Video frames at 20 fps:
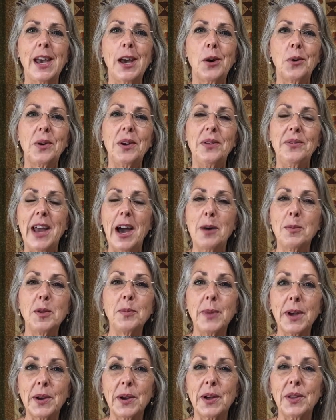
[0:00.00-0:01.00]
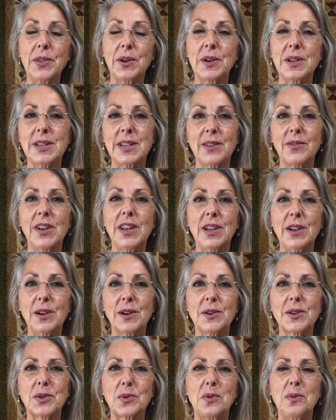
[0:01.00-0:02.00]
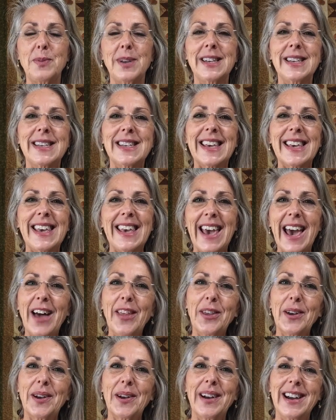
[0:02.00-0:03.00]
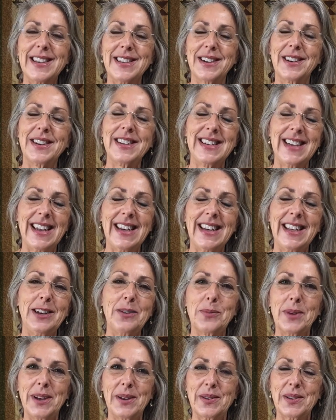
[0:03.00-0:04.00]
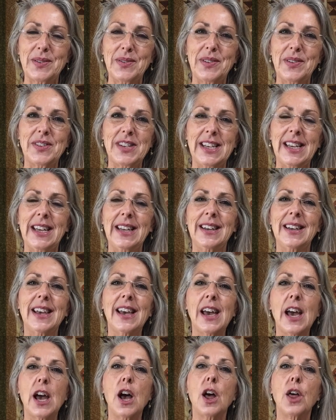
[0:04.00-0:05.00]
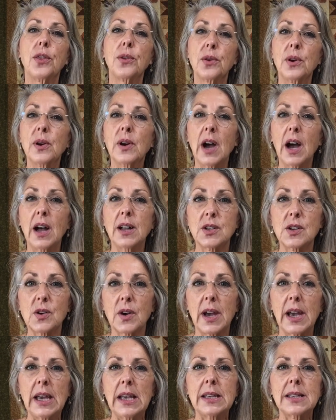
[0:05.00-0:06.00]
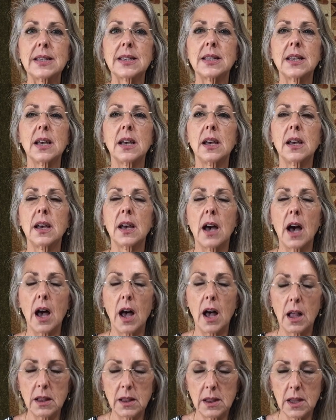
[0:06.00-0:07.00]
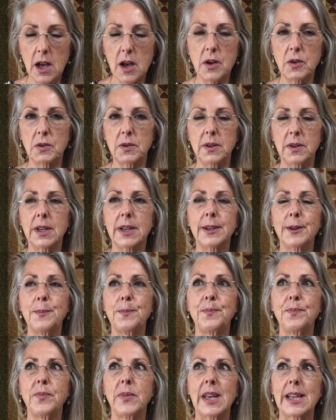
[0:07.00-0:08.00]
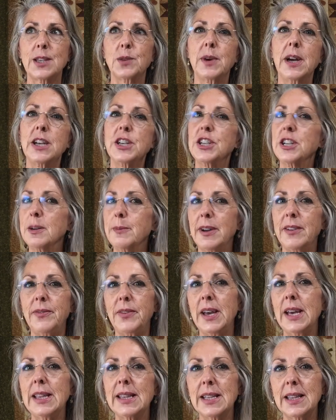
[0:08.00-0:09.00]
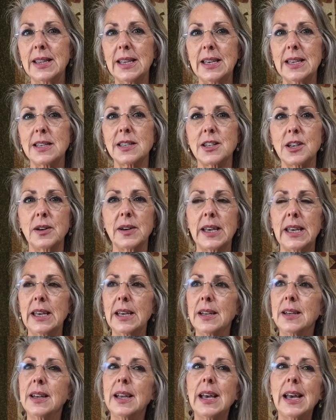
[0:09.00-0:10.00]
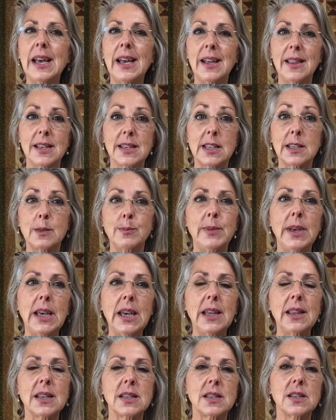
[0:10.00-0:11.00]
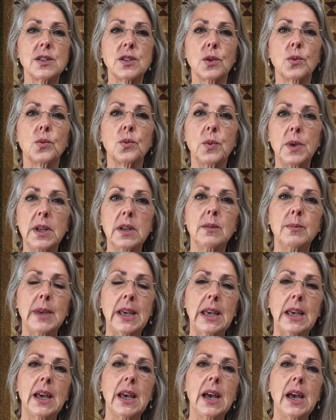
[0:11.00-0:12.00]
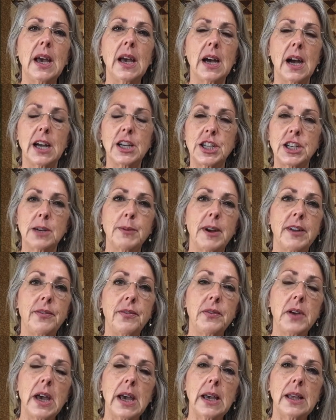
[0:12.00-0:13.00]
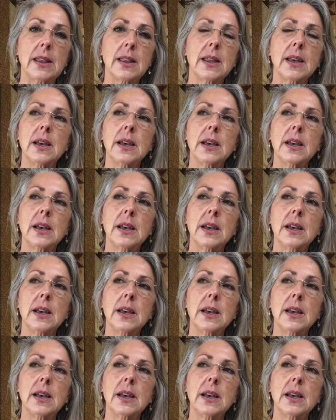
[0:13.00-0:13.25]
We've now been married 37 years. We've been together. I started dating him when I was 15. Through God's grace alone. That's why I share my faith in these. So again, this is me. This is the real me. I share my faith